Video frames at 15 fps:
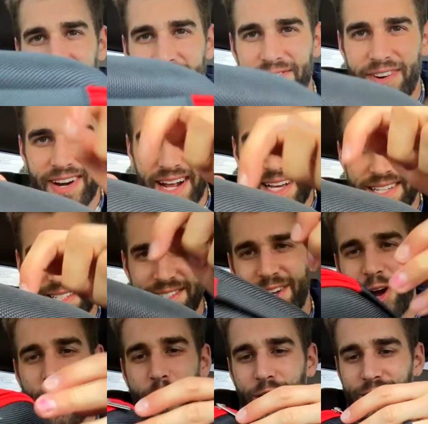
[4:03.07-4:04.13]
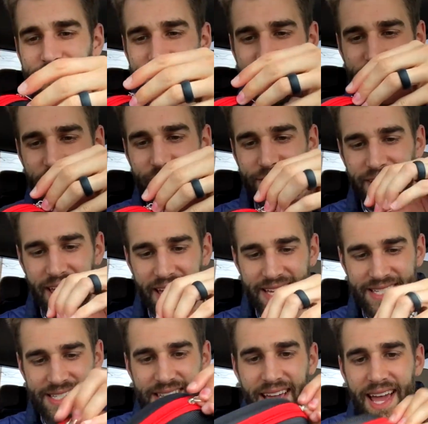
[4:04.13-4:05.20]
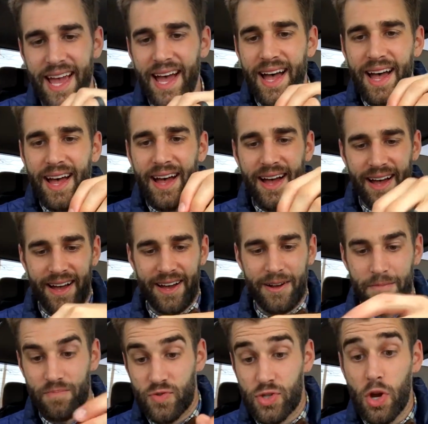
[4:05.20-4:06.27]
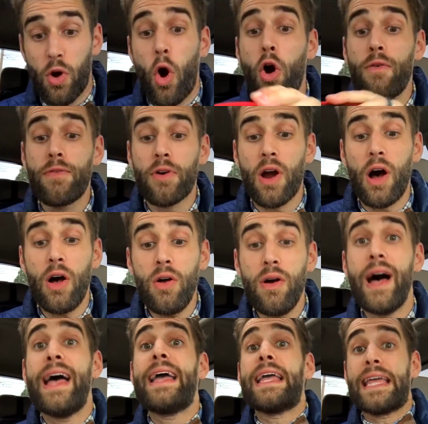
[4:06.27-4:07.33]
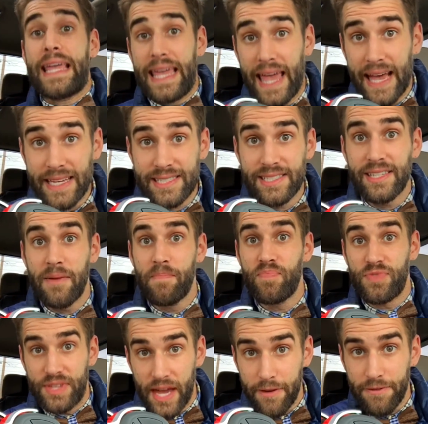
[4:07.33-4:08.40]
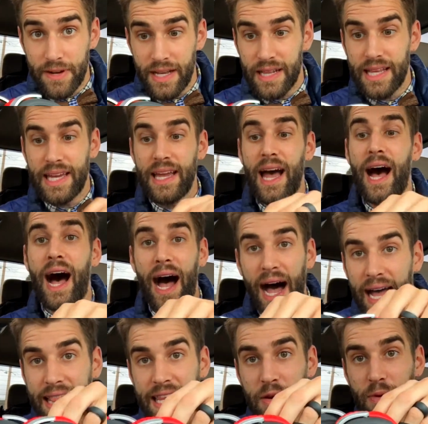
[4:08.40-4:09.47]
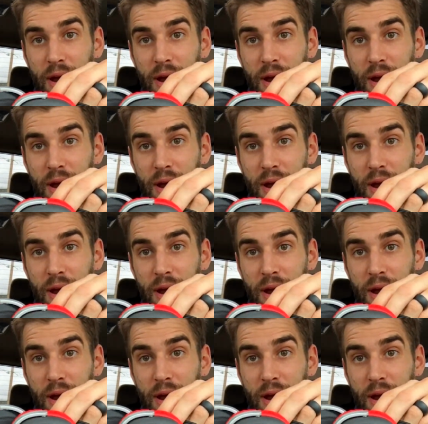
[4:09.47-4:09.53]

right, very nice. a hard shell case. Um, so overall, yes, definitely highly